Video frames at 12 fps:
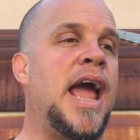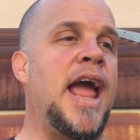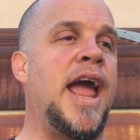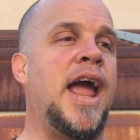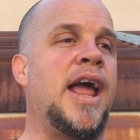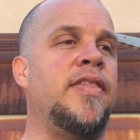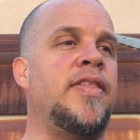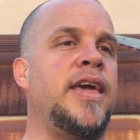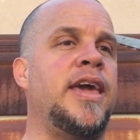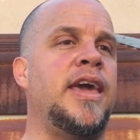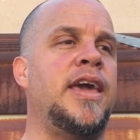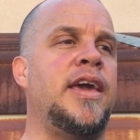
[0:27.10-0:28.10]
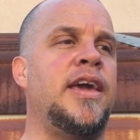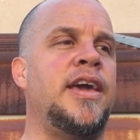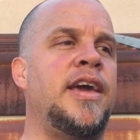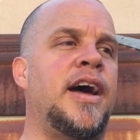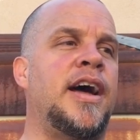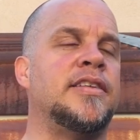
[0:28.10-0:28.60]
and
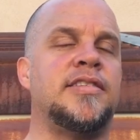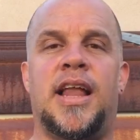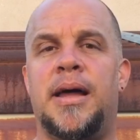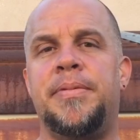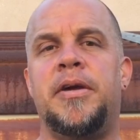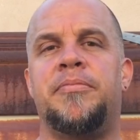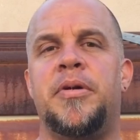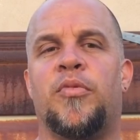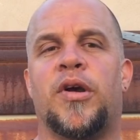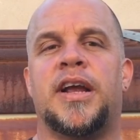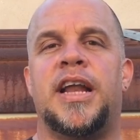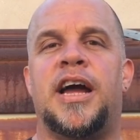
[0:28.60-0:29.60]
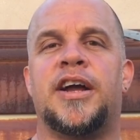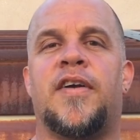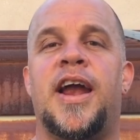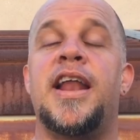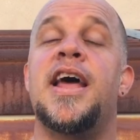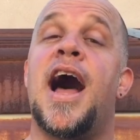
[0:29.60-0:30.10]
the uh, tilapia have been working out
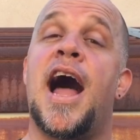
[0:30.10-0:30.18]
great.